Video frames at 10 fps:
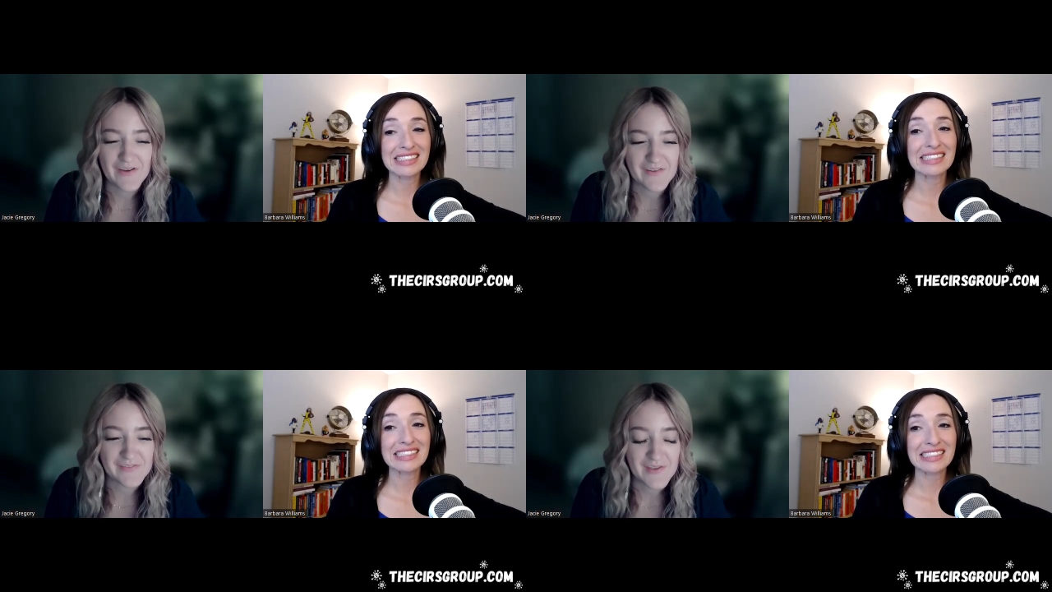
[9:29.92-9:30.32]

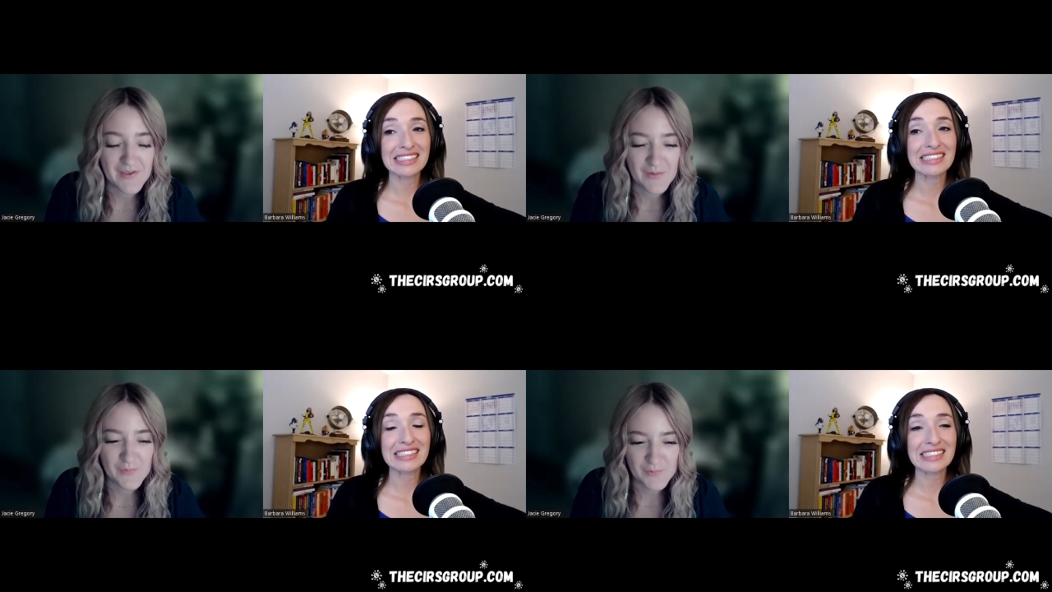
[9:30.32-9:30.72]
Speaker 1: that
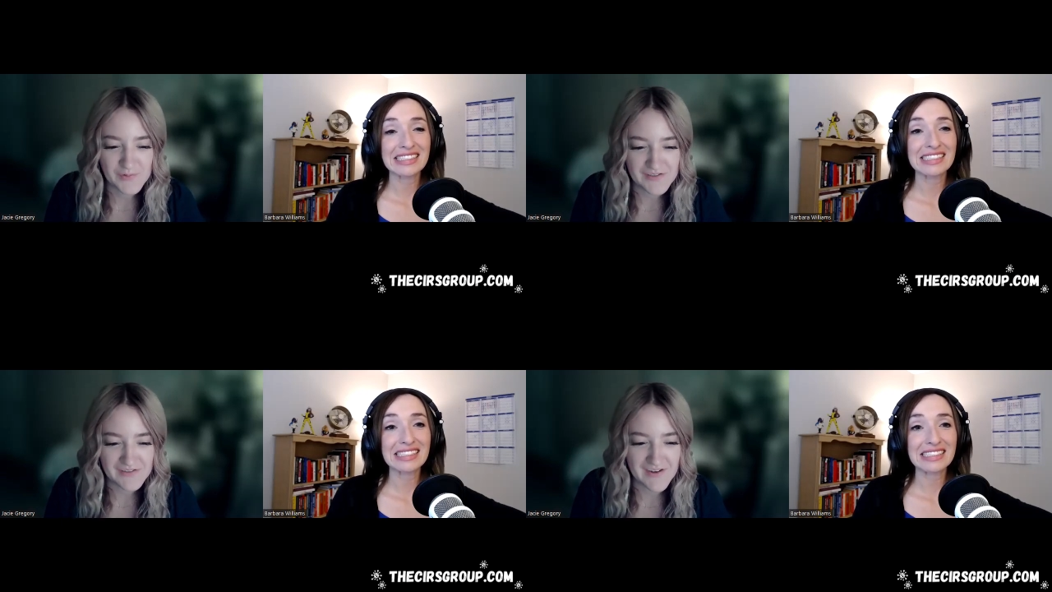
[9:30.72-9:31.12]
we
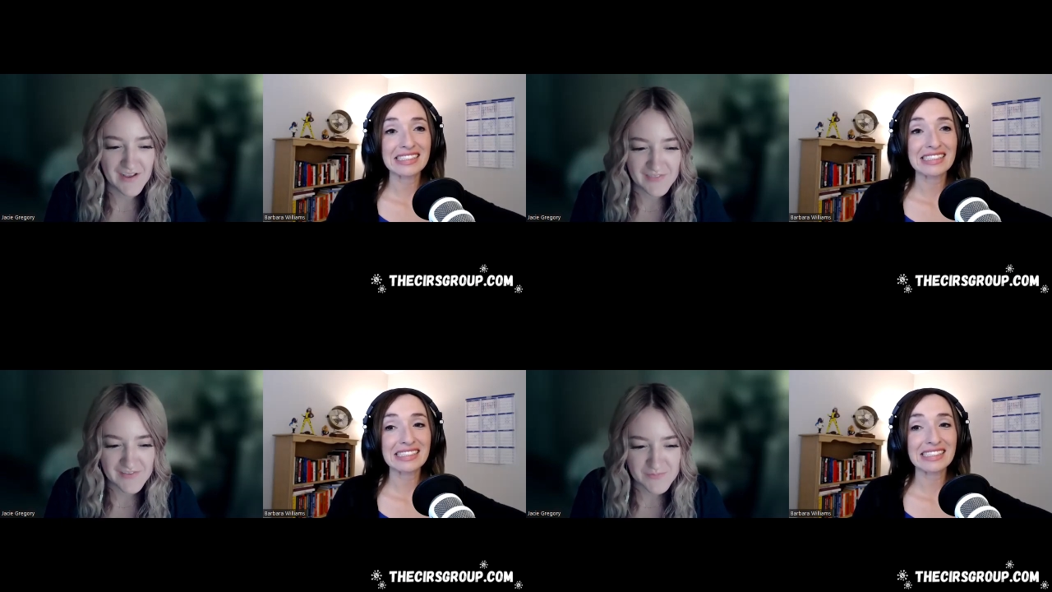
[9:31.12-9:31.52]
were
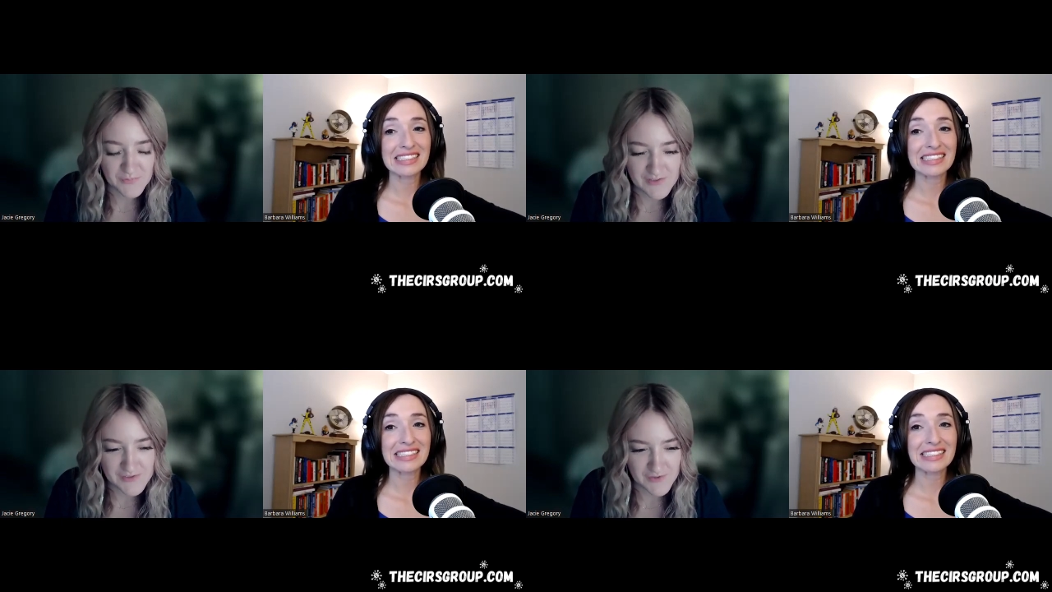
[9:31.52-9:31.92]
at this
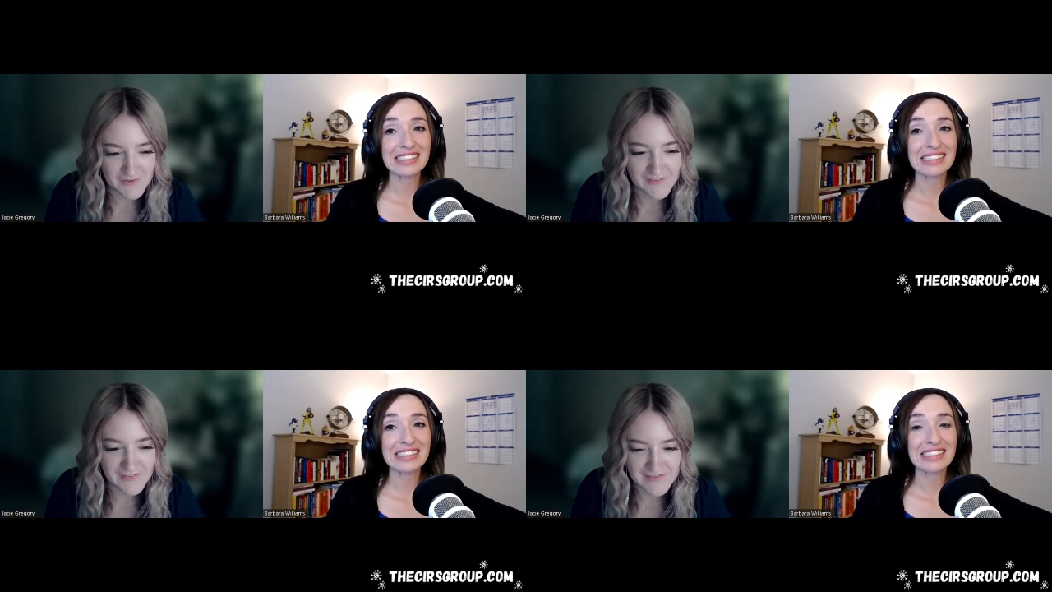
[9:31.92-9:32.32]
point
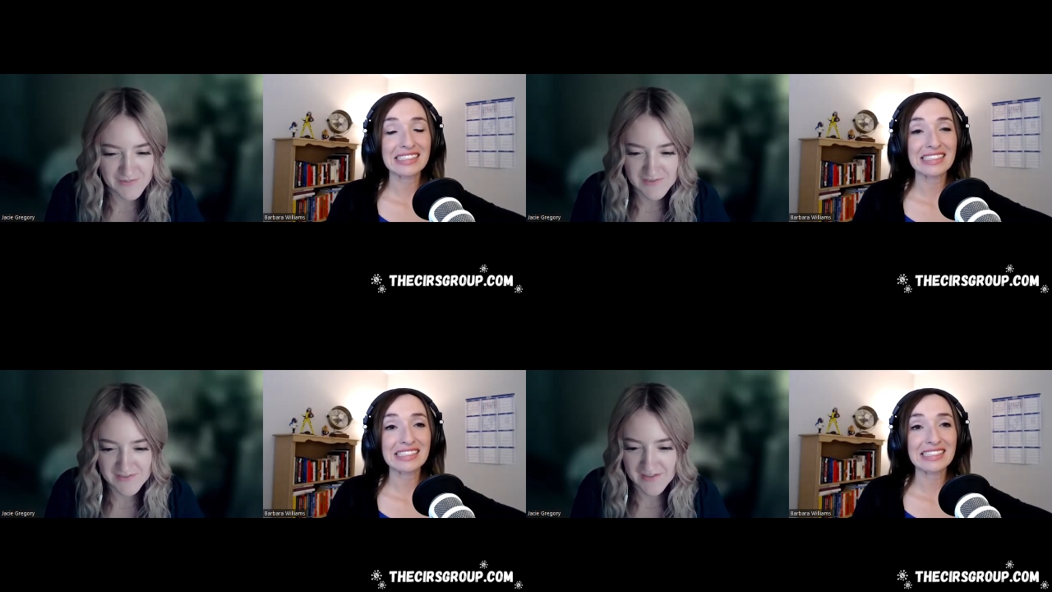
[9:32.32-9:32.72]
struggling. This
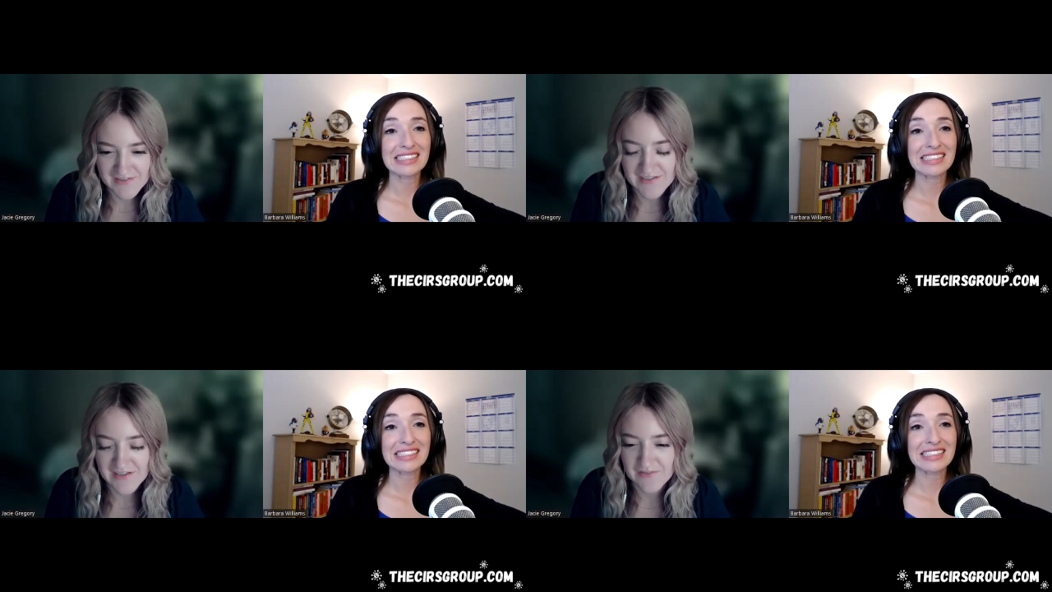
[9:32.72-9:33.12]
was the
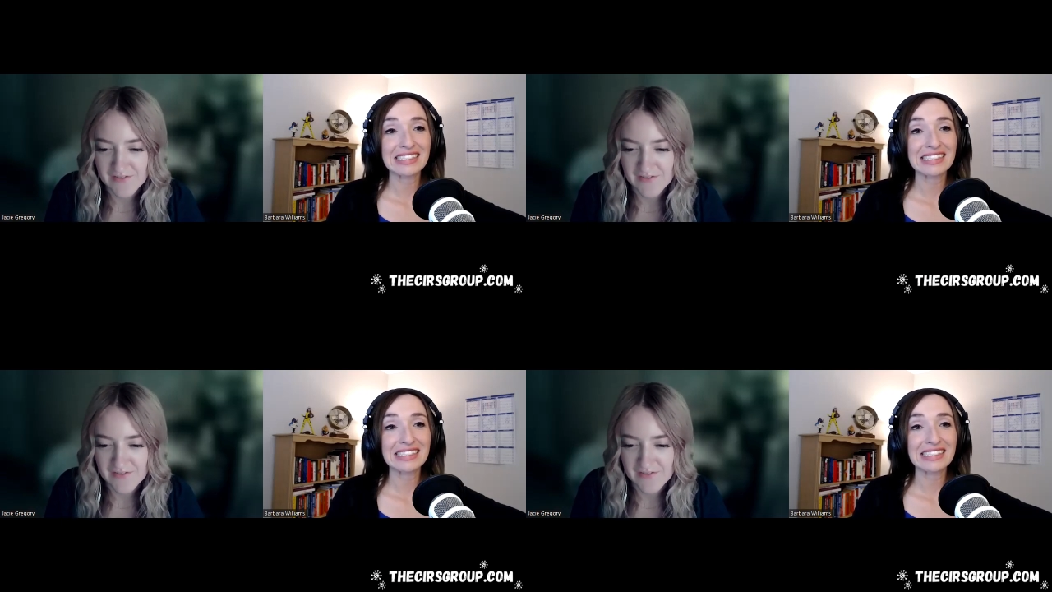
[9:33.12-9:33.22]
last day of